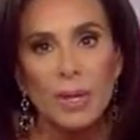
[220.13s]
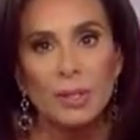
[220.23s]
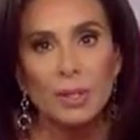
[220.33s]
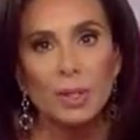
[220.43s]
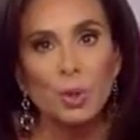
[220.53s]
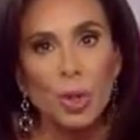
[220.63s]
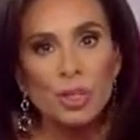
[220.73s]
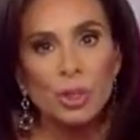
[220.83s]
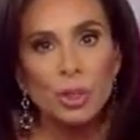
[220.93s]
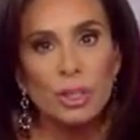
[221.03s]
The
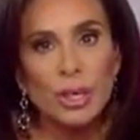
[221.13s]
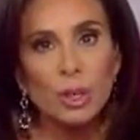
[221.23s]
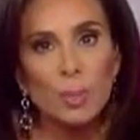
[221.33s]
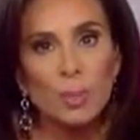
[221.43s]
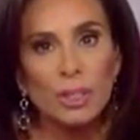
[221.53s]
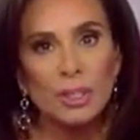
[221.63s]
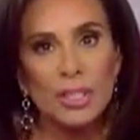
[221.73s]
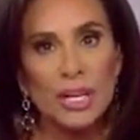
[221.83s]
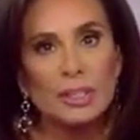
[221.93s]
Congressional Accountability